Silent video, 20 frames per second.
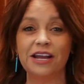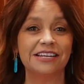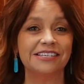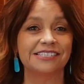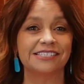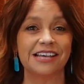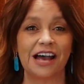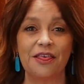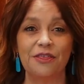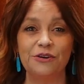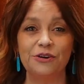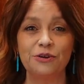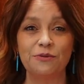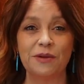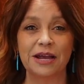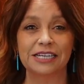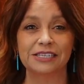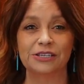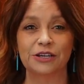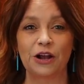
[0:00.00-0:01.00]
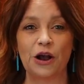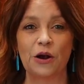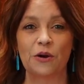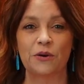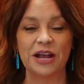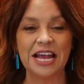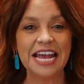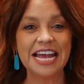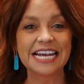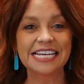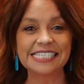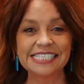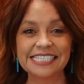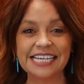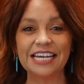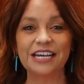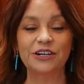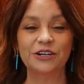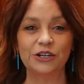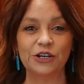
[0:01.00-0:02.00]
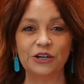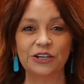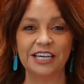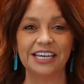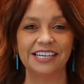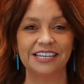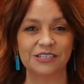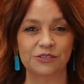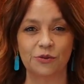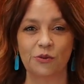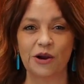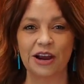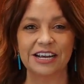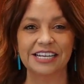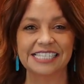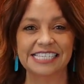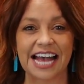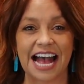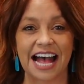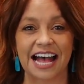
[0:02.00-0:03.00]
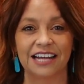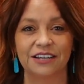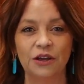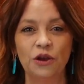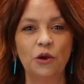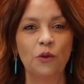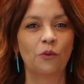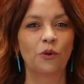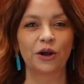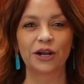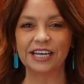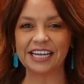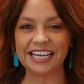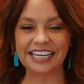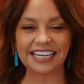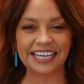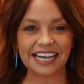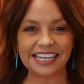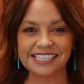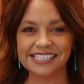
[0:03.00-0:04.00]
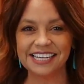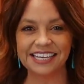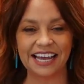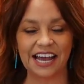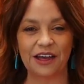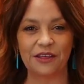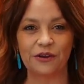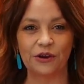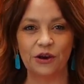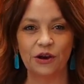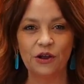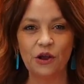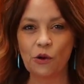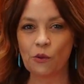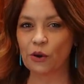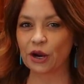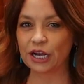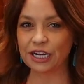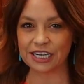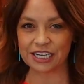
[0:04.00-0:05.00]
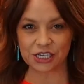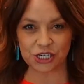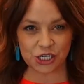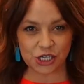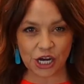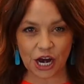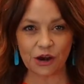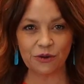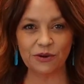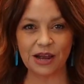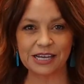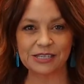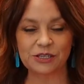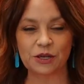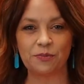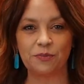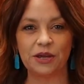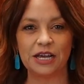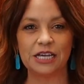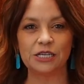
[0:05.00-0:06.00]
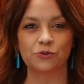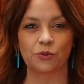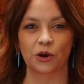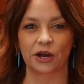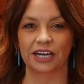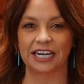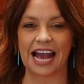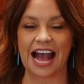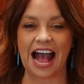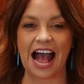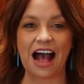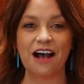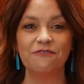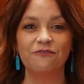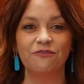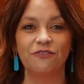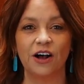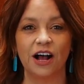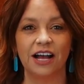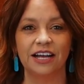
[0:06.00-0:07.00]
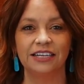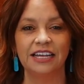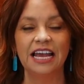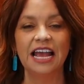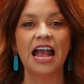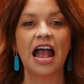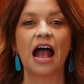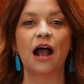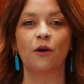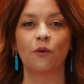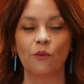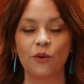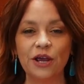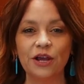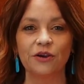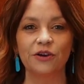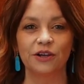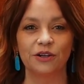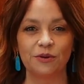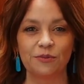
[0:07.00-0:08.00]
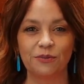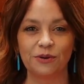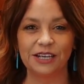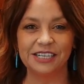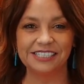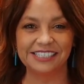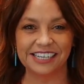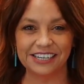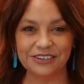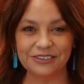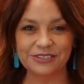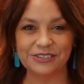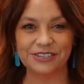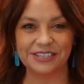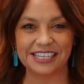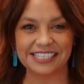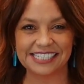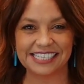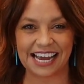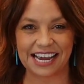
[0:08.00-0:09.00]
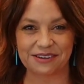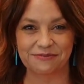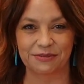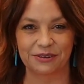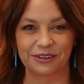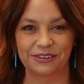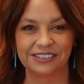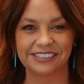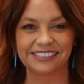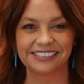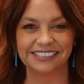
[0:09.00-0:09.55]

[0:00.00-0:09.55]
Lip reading: way to southern New Mexico. ZIA Cooking is where it's at. We're gonna get together, we're gonna share recipes, we're gonna have fun, and we are gonna bring dinner to the table.